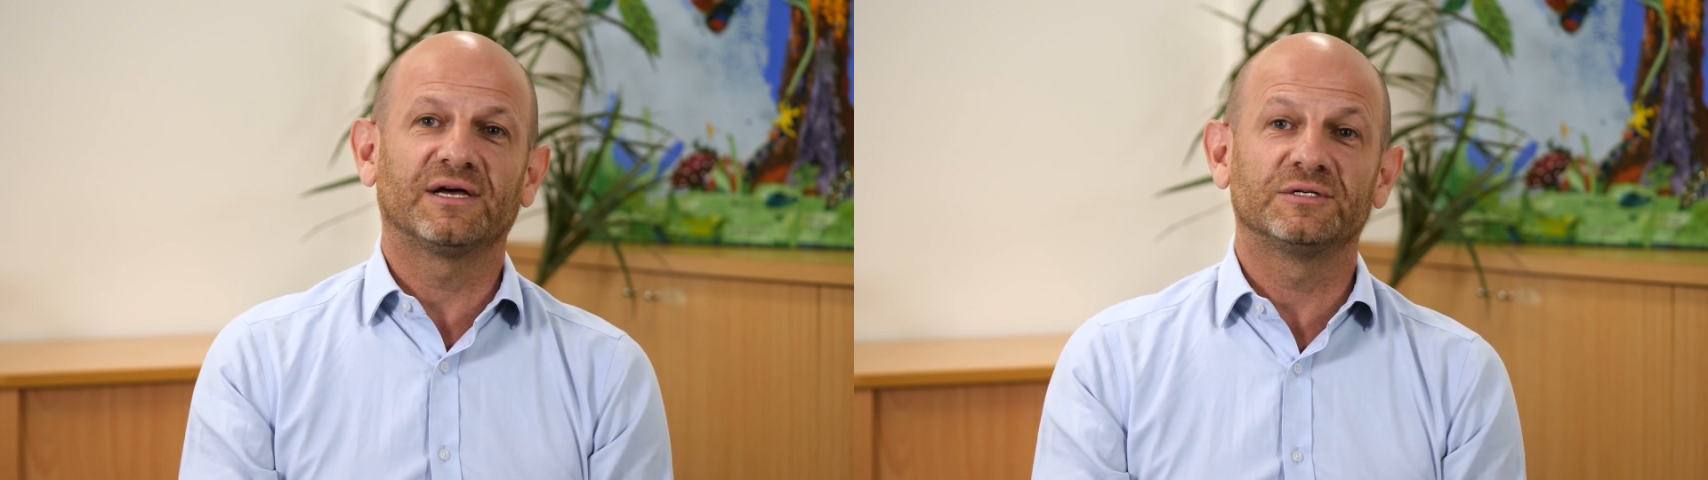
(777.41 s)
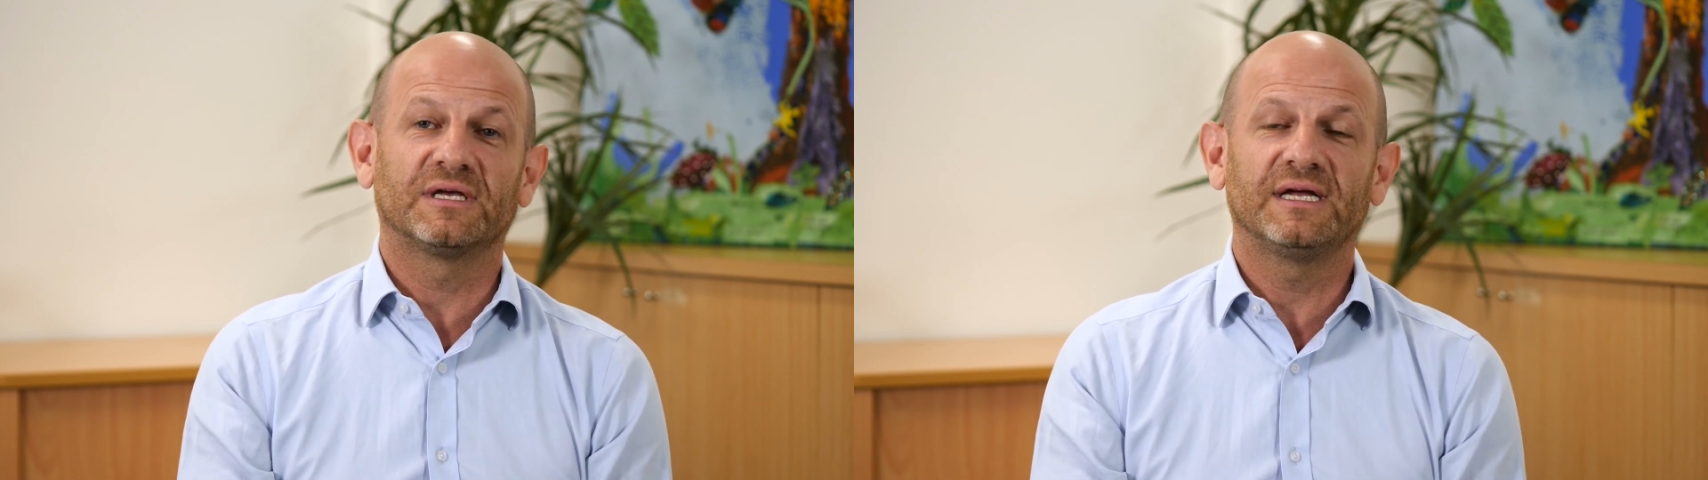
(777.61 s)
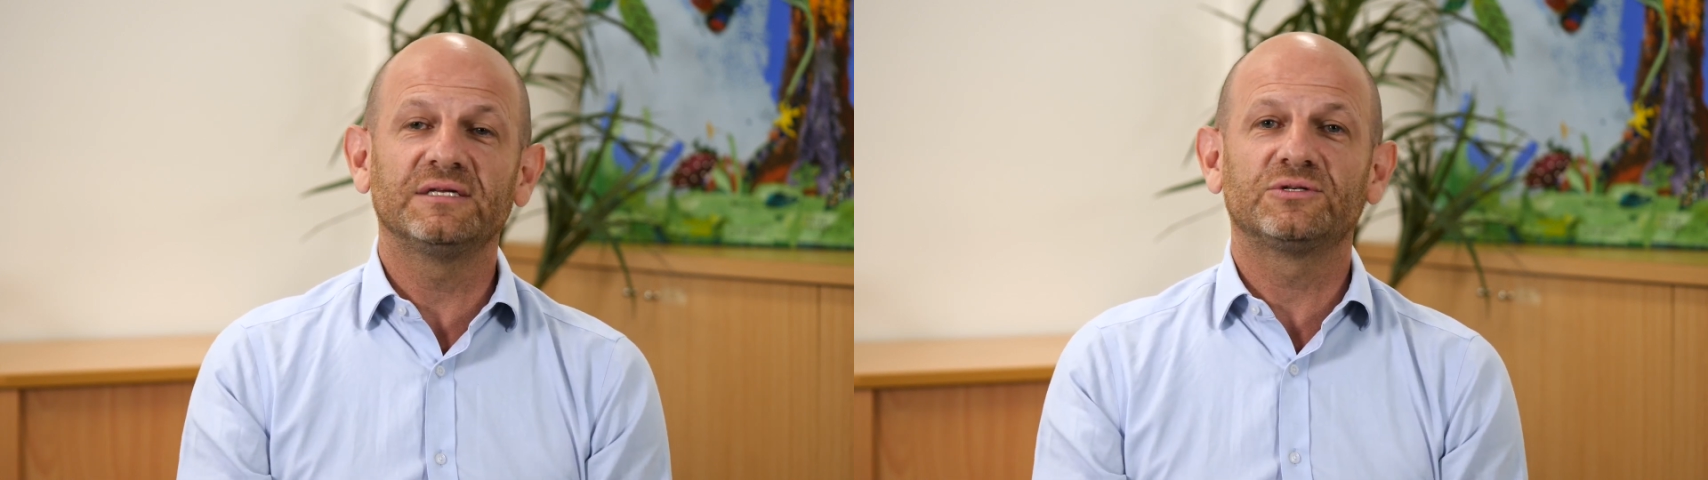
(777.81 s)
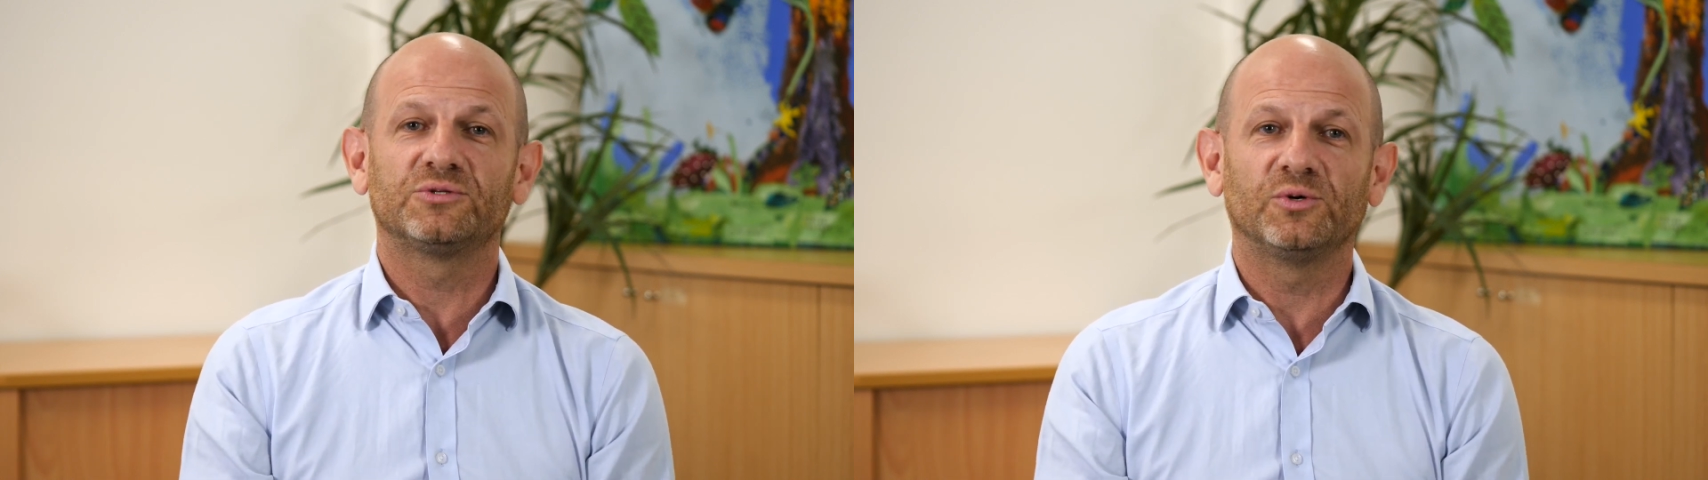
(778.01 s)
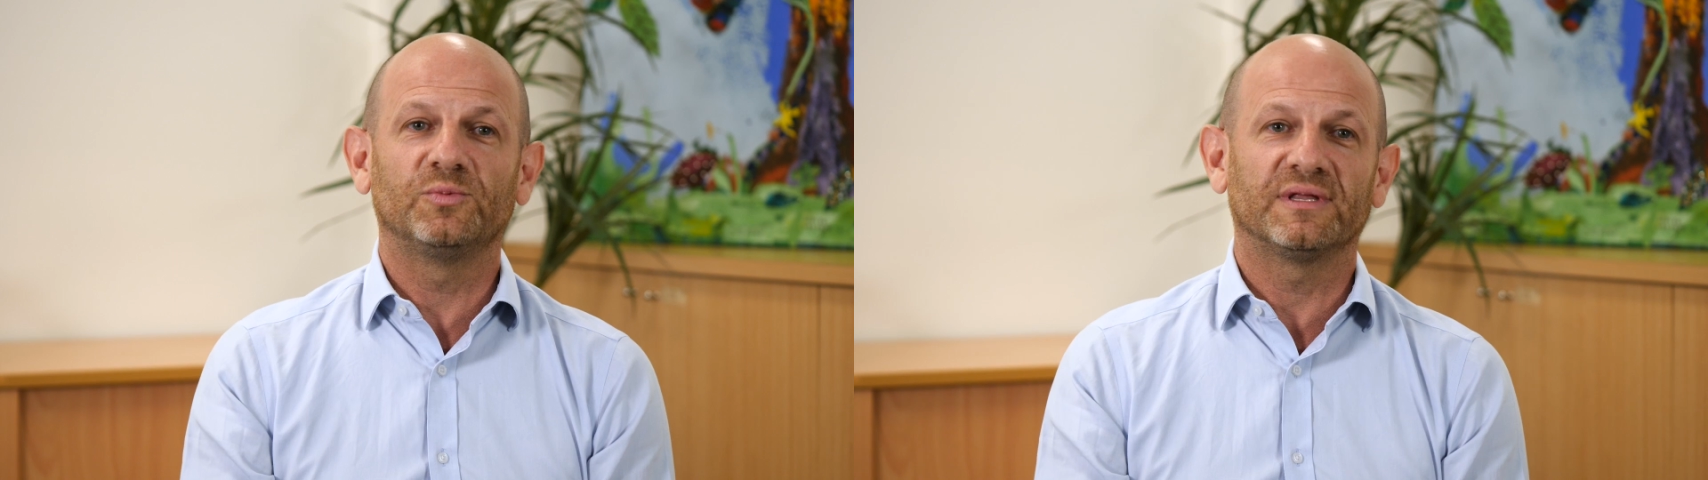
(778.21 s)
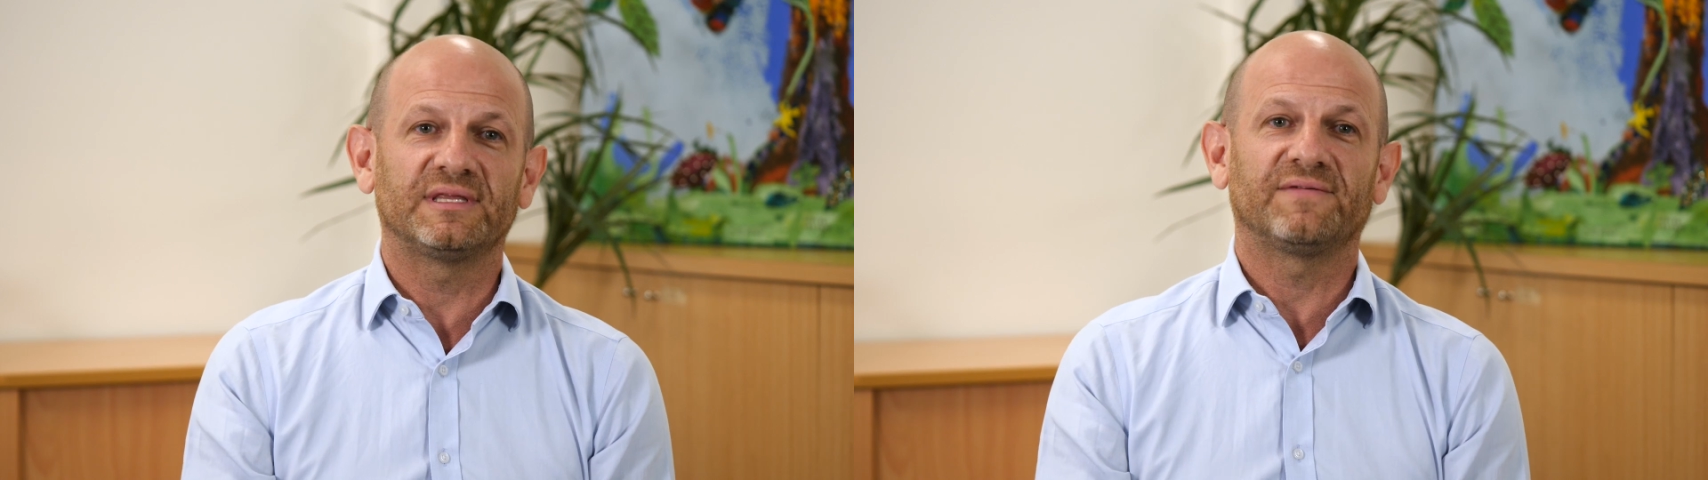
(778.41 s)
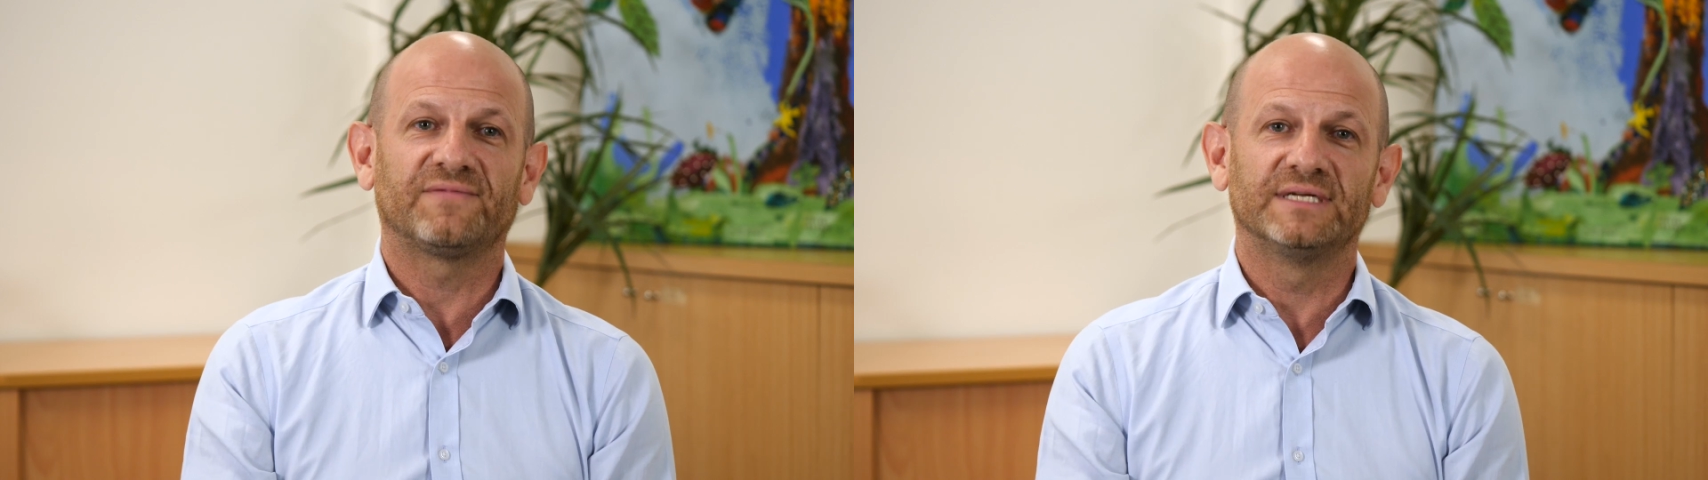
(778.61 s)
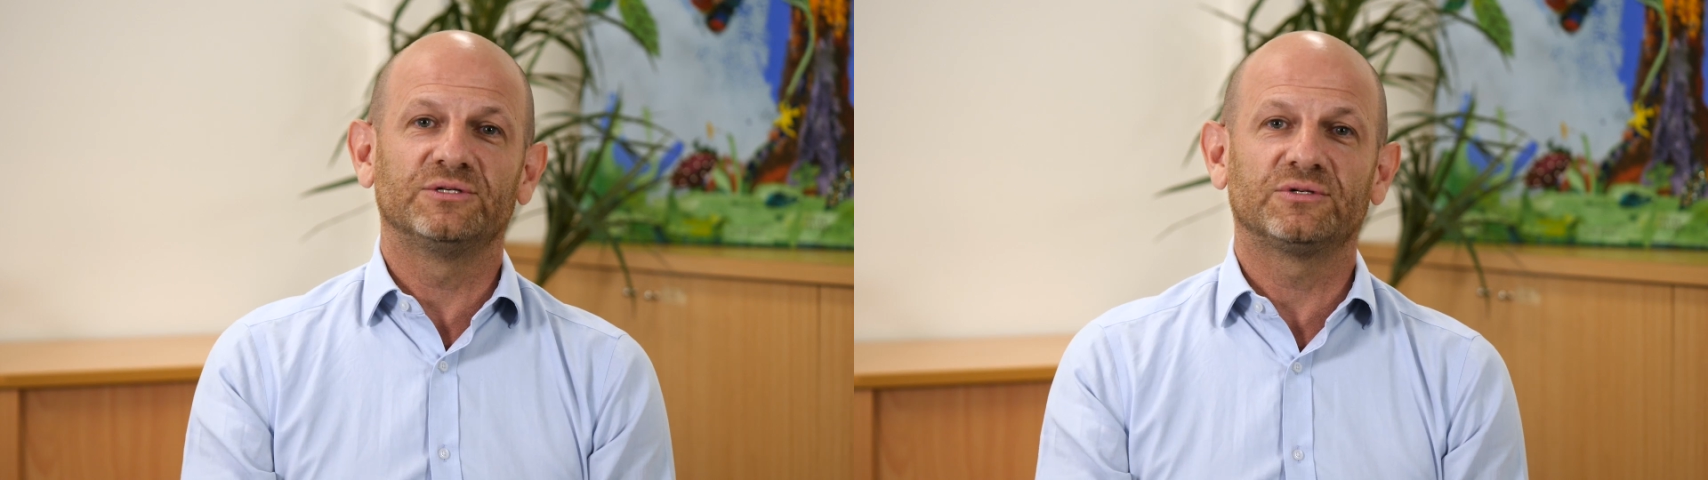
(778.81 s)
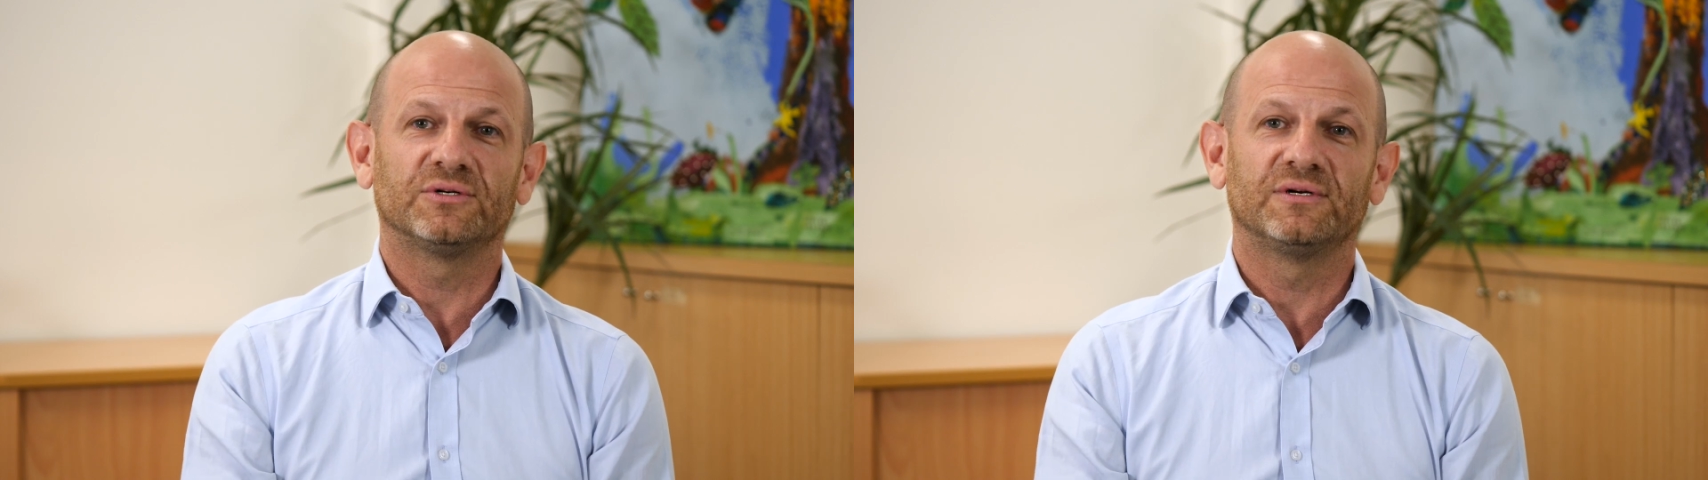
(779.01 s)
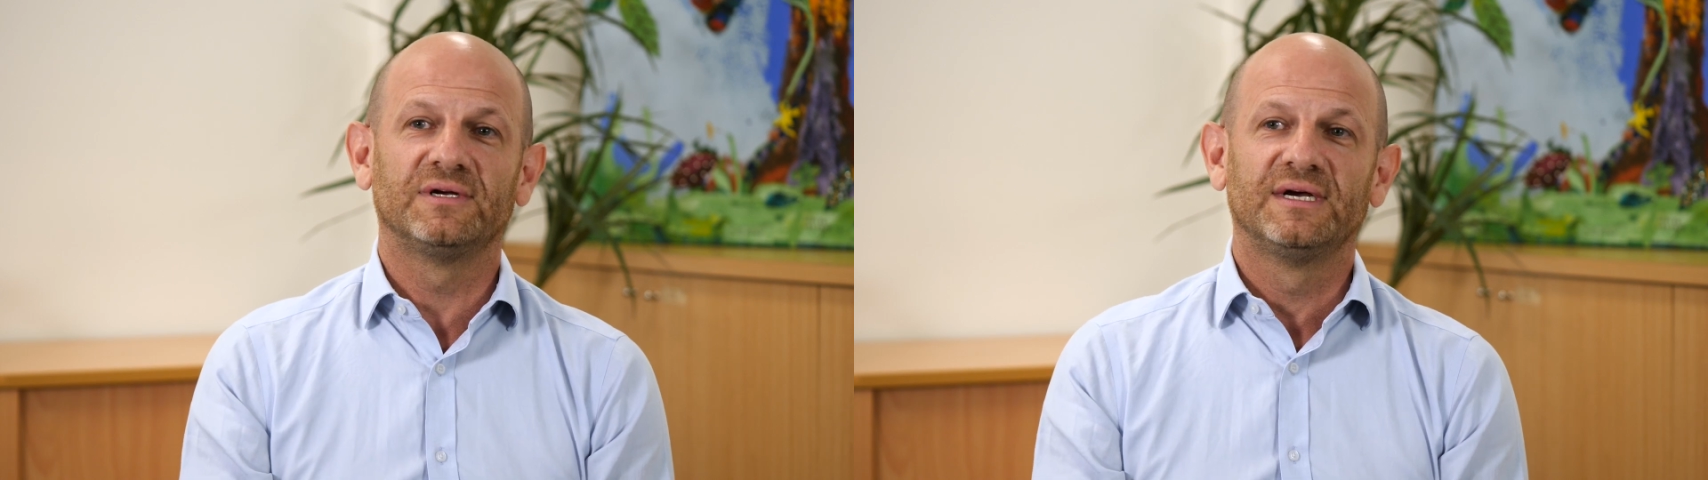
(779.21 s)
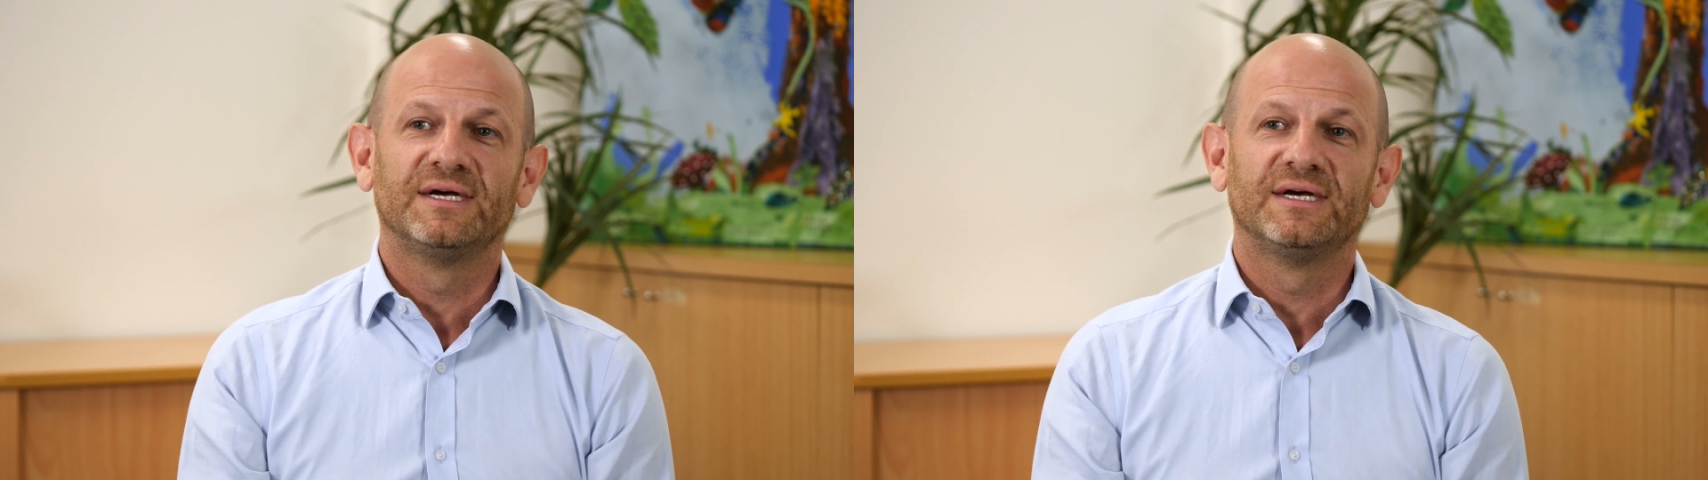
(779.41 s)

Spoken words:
because kids do what their friends do.